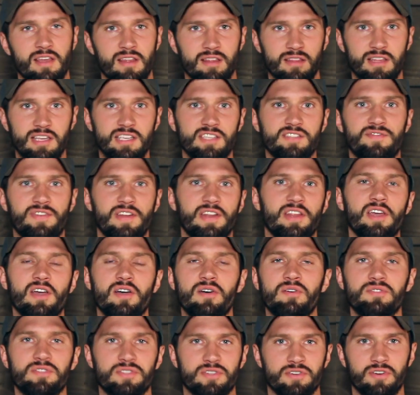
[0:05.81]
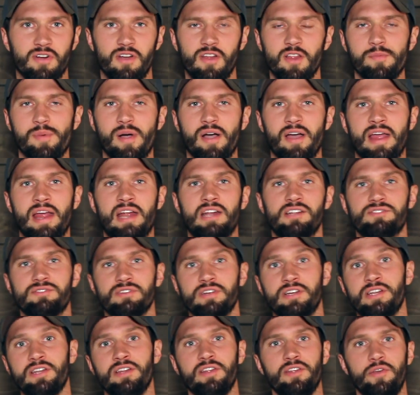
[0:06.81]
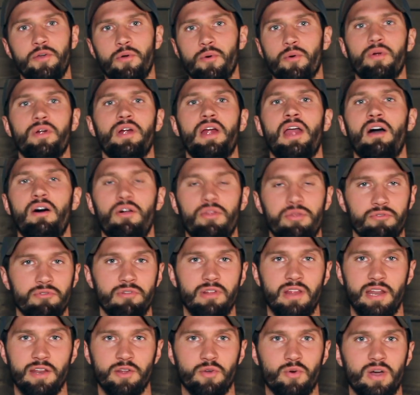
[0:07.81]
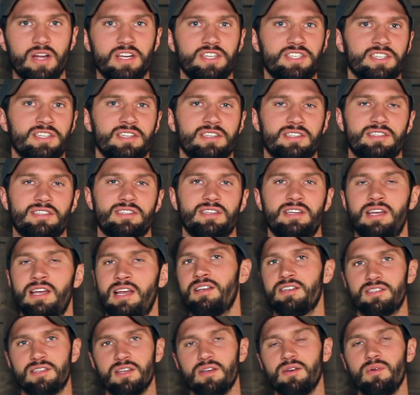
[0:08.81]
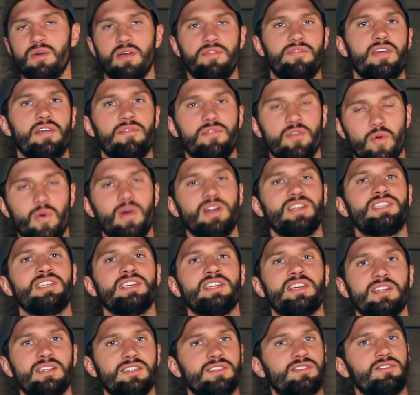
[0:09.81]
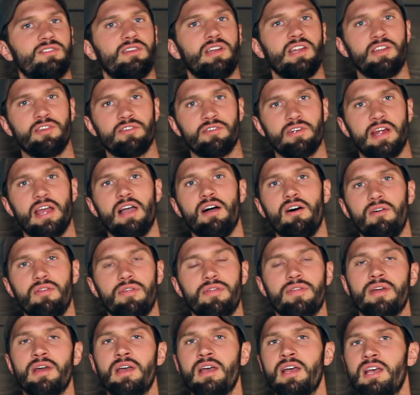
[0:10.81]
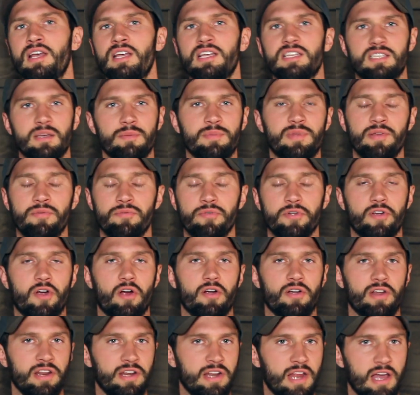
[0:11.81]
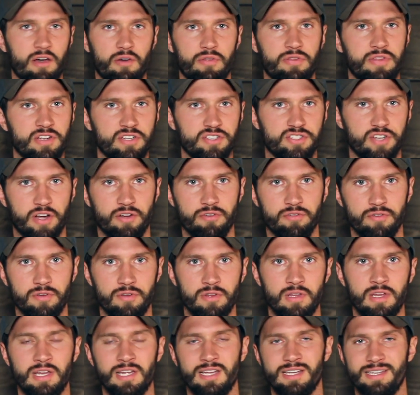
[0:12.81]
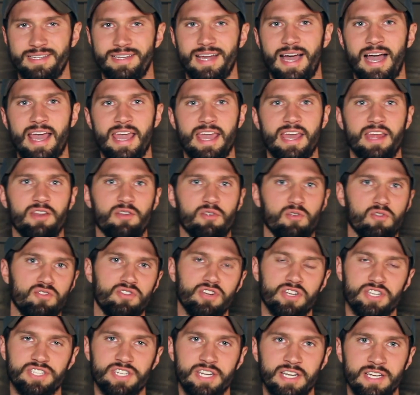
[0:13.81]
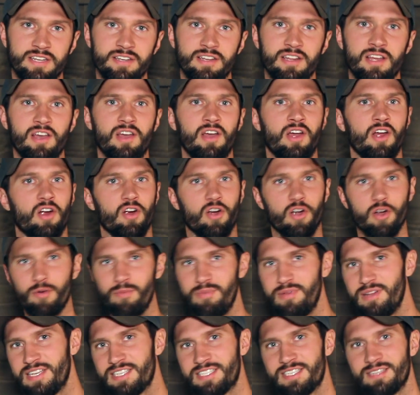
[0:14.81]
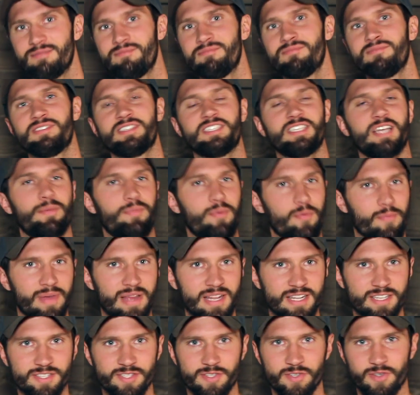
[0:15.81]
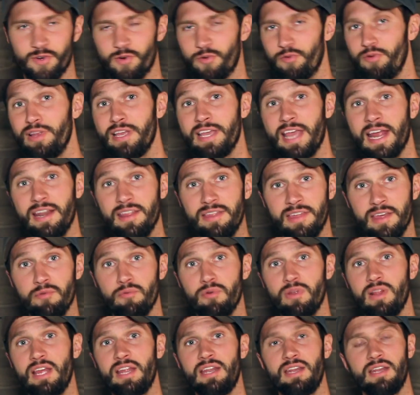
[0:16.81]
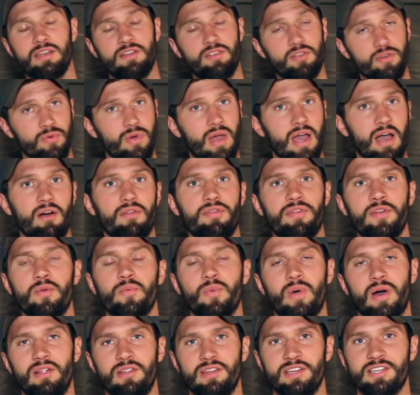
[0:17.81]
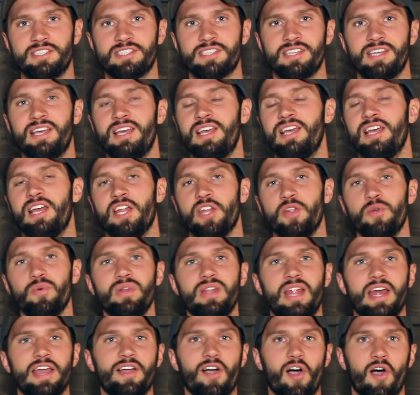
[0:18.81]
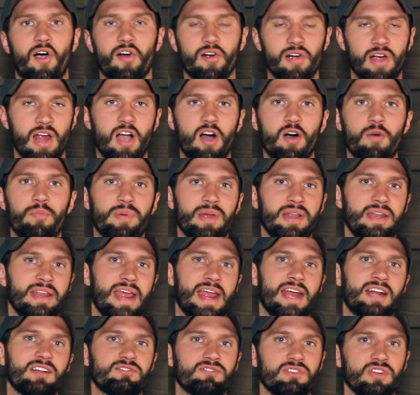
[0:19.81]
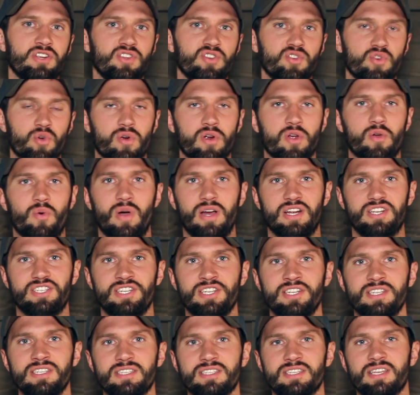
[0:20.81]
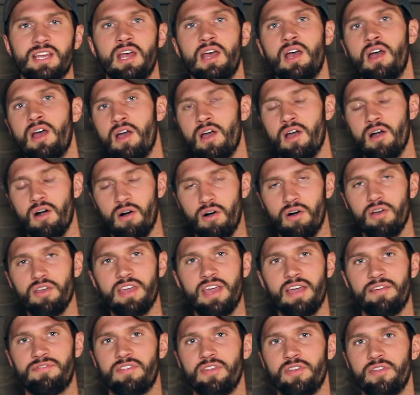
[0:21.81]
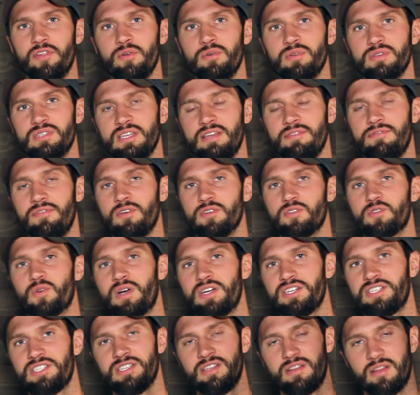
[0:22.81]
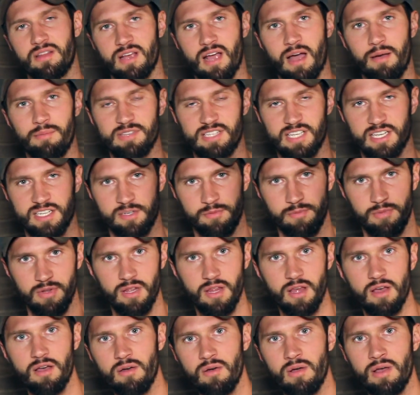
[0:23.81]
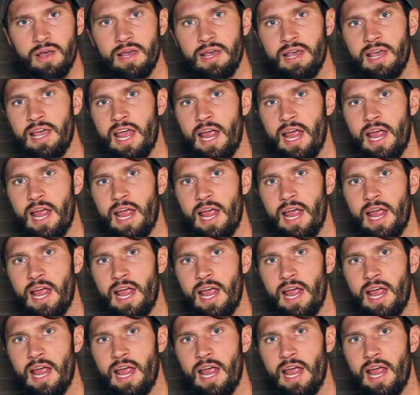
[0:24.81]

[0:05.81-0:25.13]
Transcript: these videos are all about answering your health related questions. So if you have a question concerning your health, something regarding health in general, diet, nutrition, herbalism, supplements, or really anything related to health and wellness, and you would like our help in answering your questions, all you have to do is leave those questions in the comment section below.